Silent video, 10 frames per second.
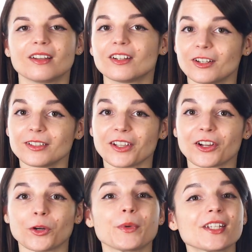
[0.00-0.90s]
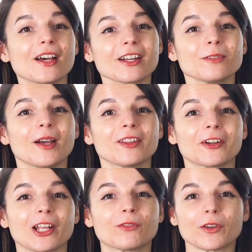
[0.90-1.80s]
Earlier, we talked about
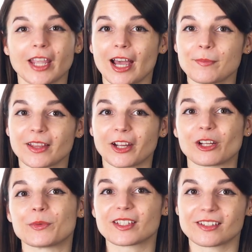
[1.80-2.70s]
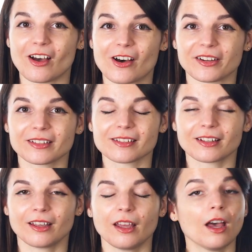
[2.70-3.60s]
learning vocabulary with songs.
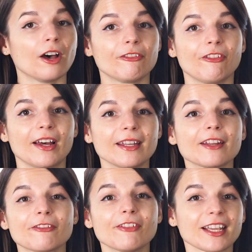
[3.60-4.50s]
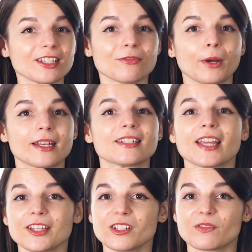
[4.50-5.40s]
A fun and effective way to
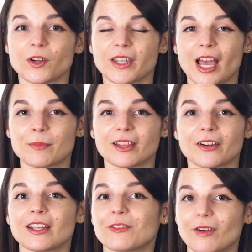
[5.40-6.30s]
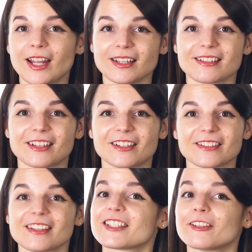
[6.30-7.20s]
test your vocabulary and writing
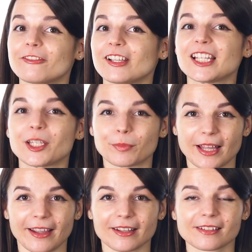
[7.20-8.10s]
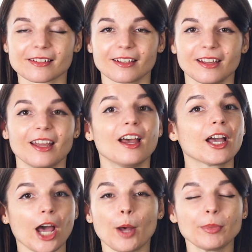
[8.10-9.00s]
skills is to fill in the blanks.
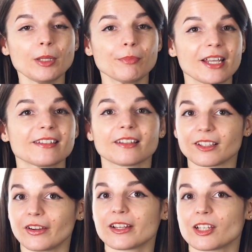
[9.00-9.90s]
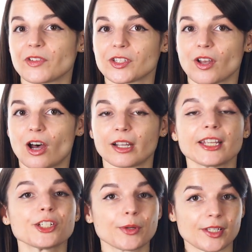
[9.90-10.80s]
Copy and paste the lyrics of a song
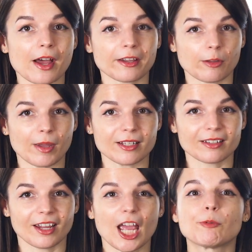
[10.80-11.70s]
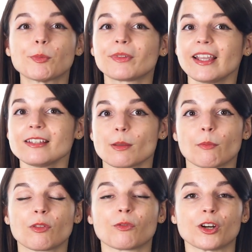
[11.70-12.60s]
into a document and replace some
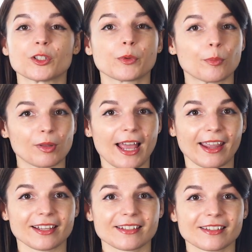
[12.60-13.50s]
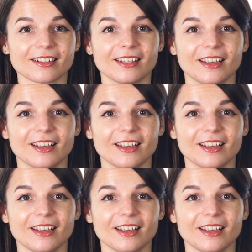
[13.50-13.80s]
of the words with blanks.